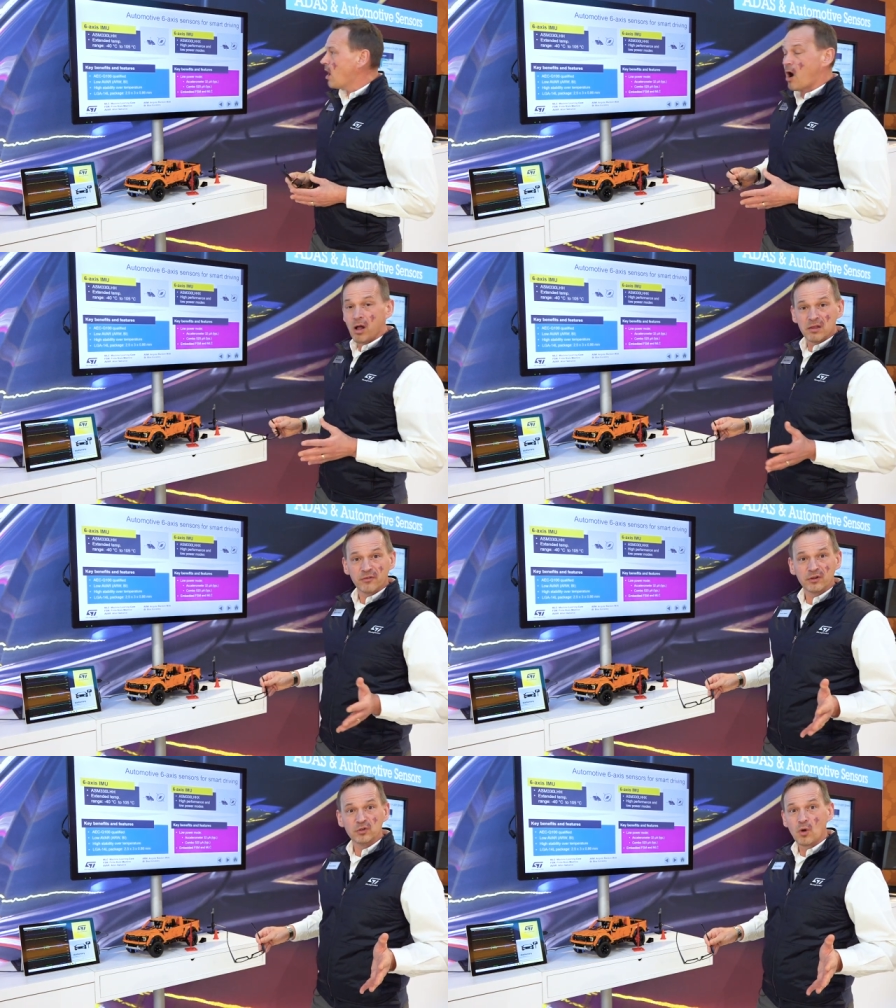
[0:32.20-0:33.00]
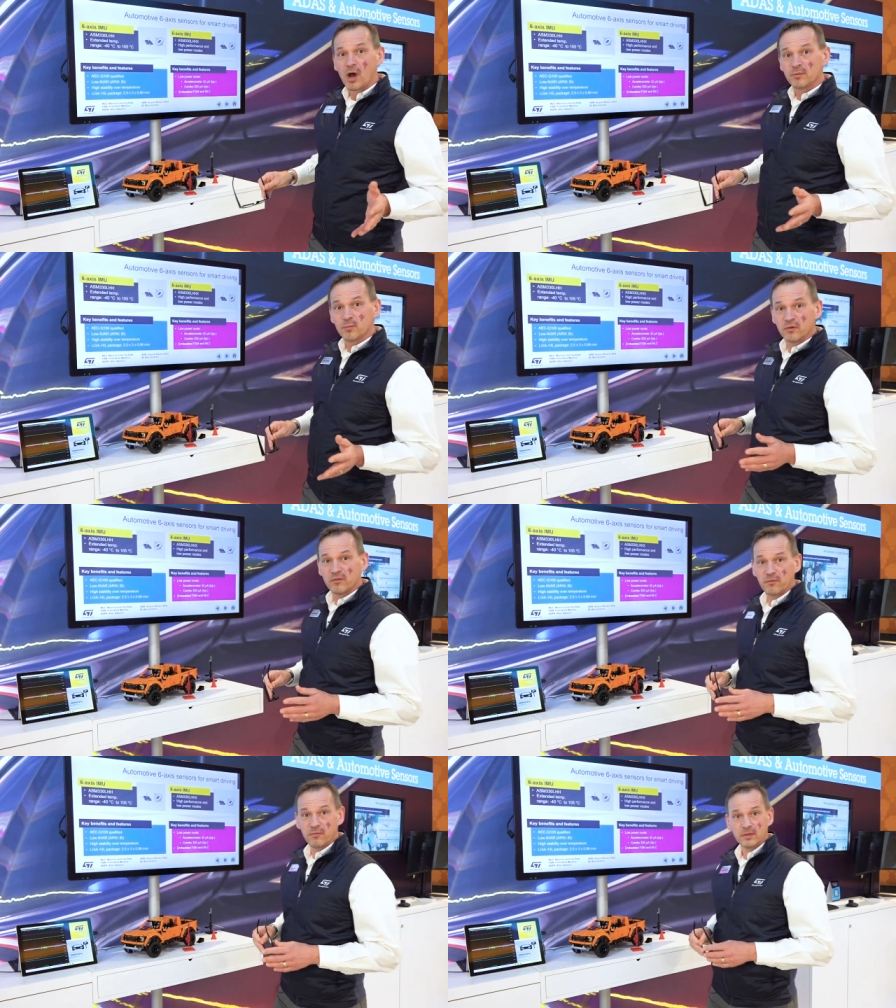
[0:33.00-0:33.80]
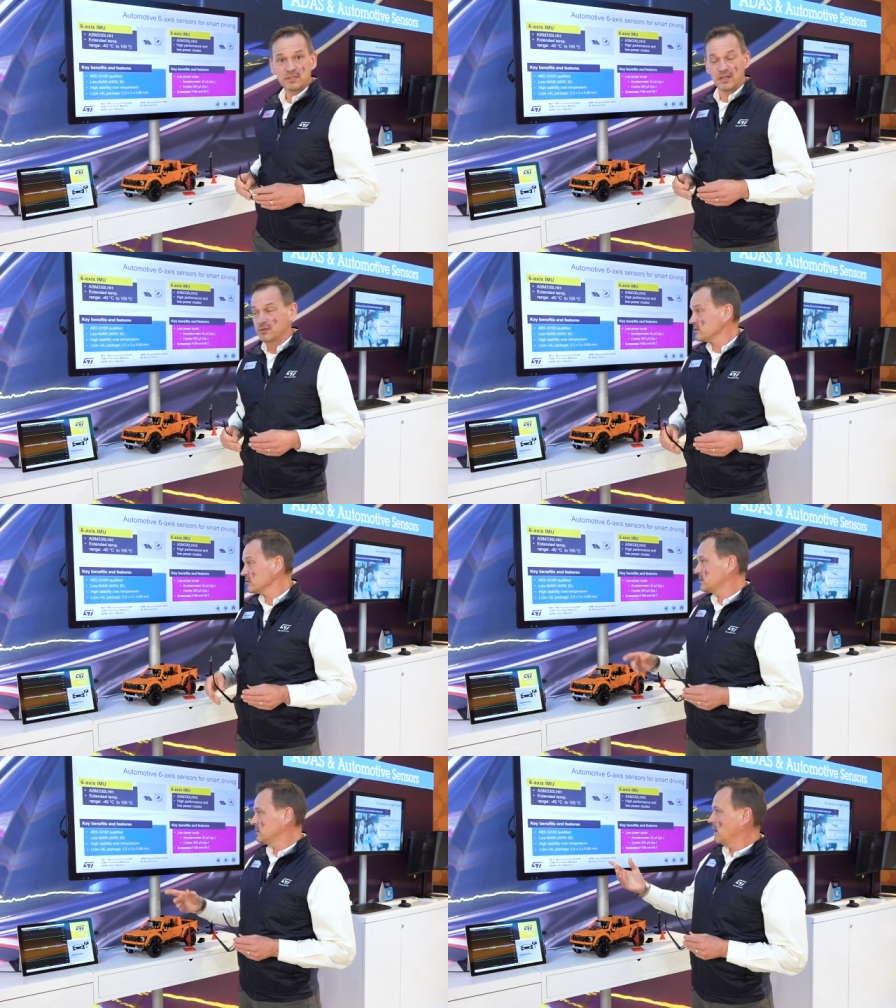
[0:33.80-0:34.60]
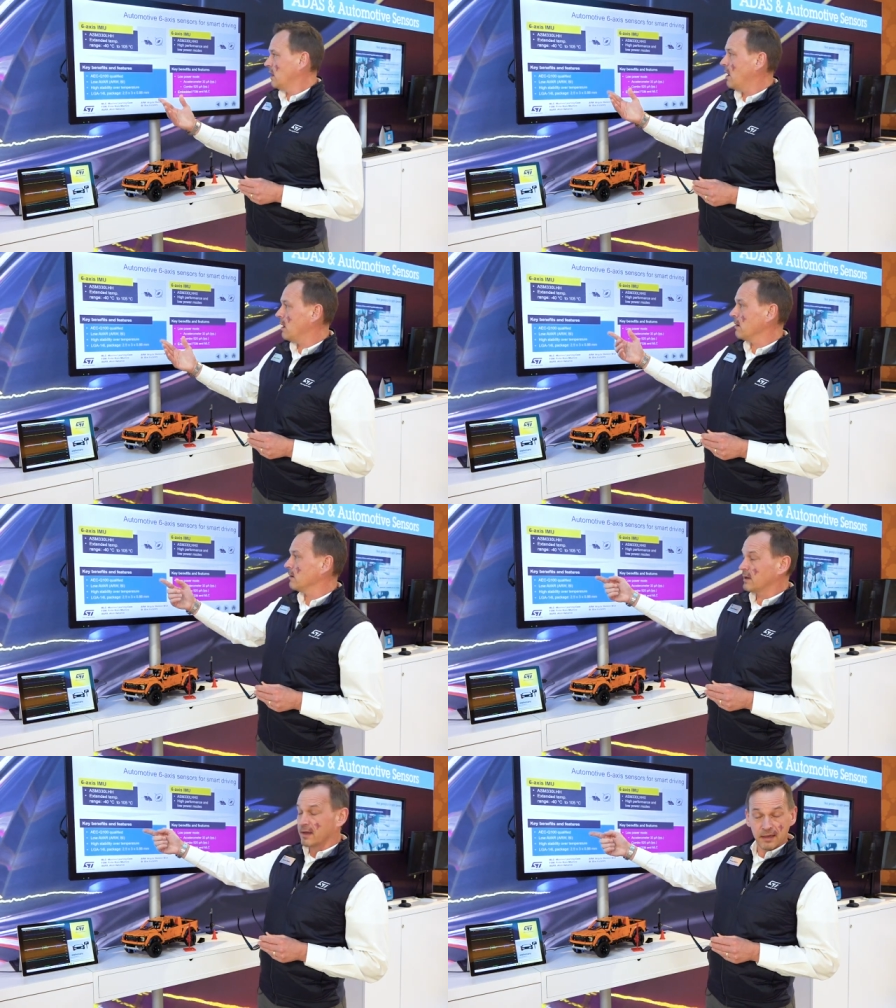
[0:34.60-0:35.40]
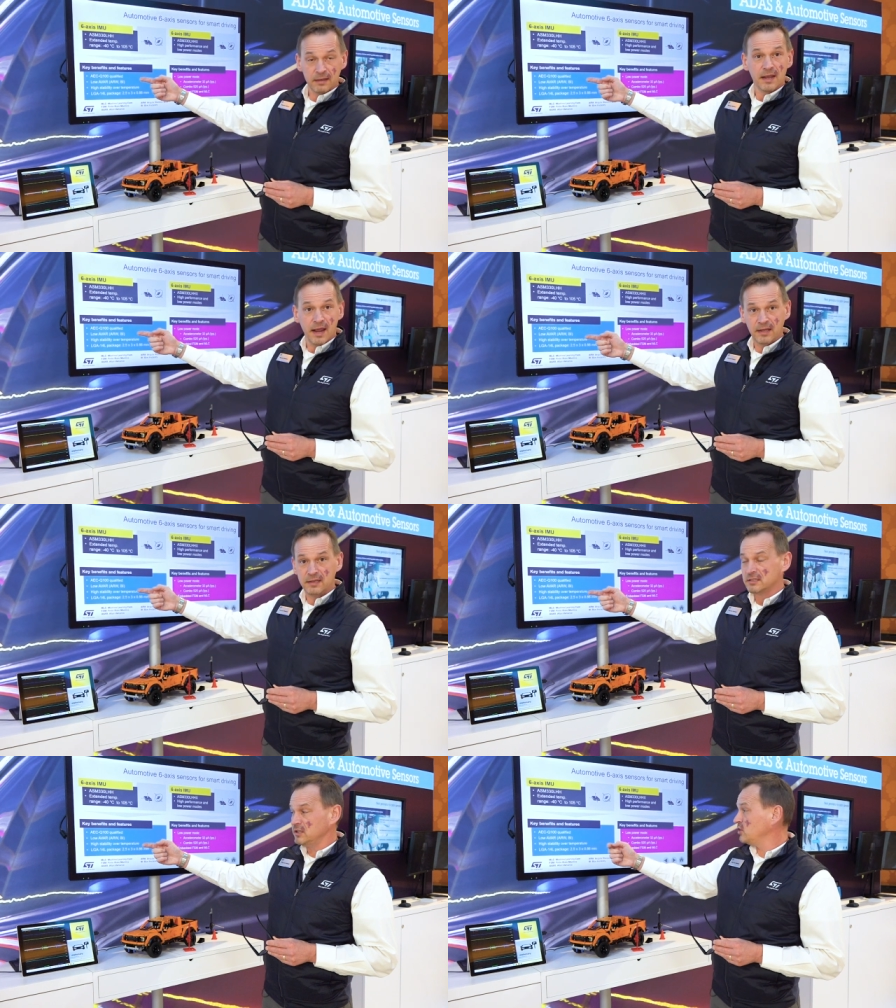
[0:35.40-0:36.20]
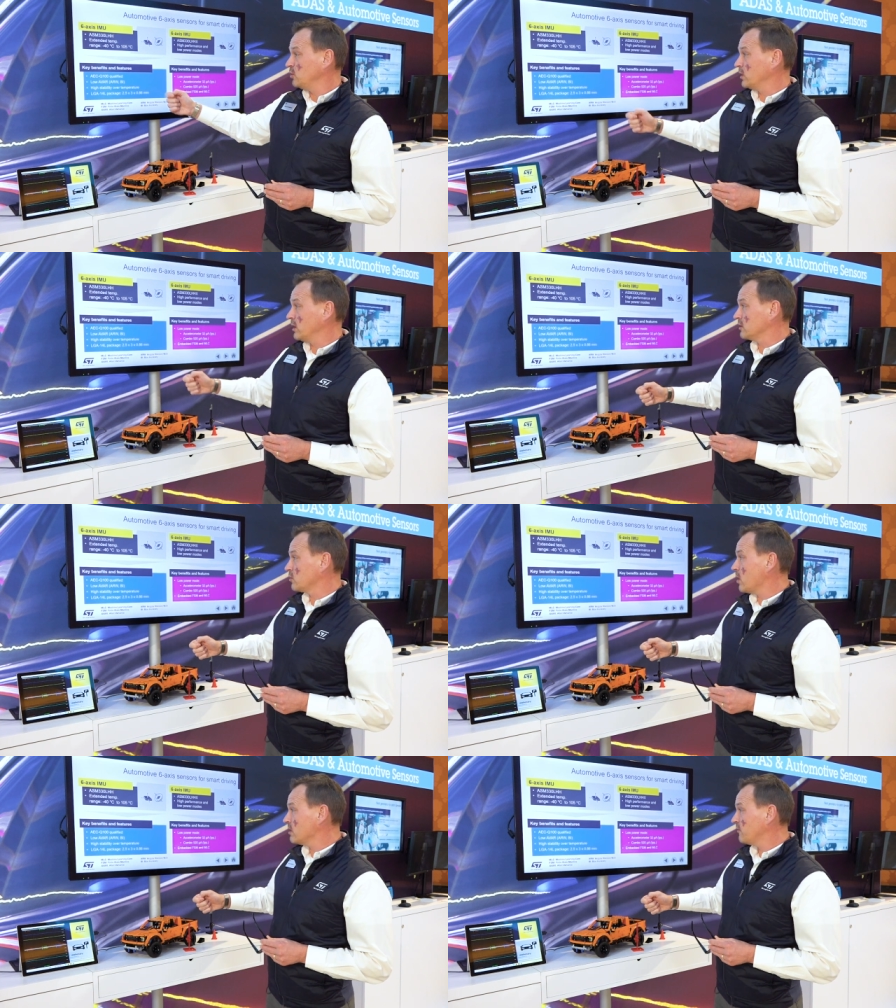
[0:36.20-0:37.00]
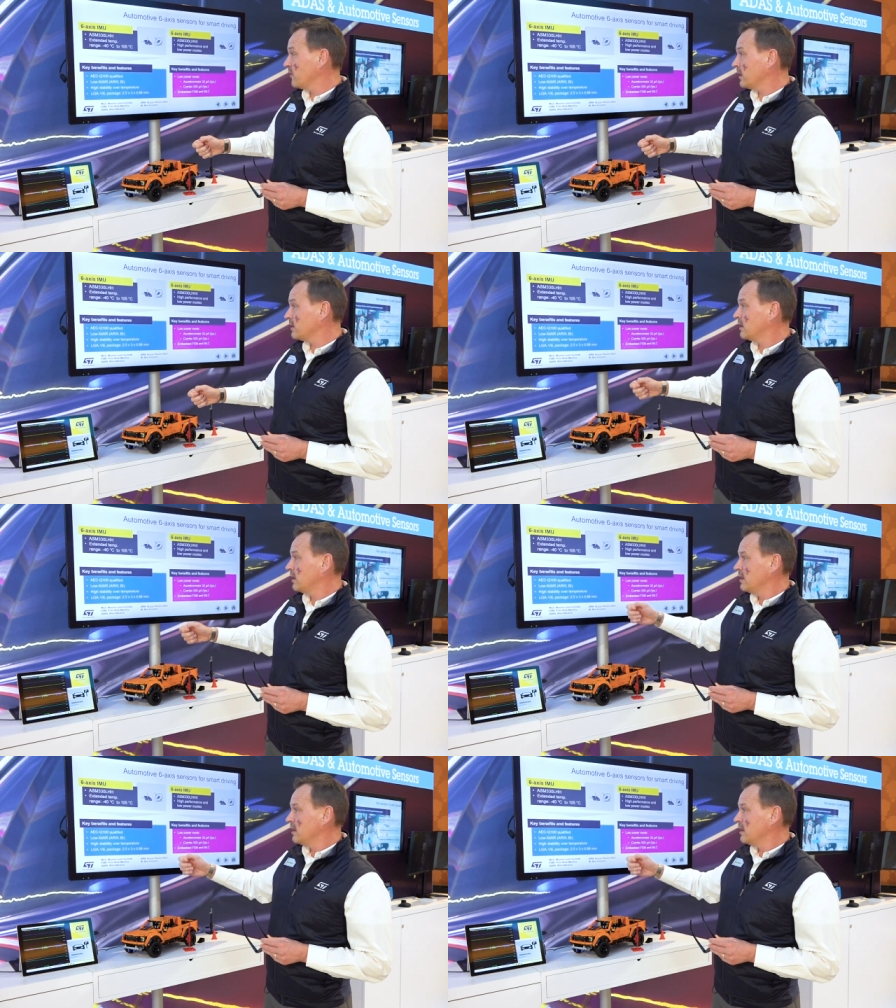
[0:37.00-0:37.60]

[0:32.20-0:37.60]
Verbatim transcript: All of our new automotive sensors are, again, AEC Q100 qualified.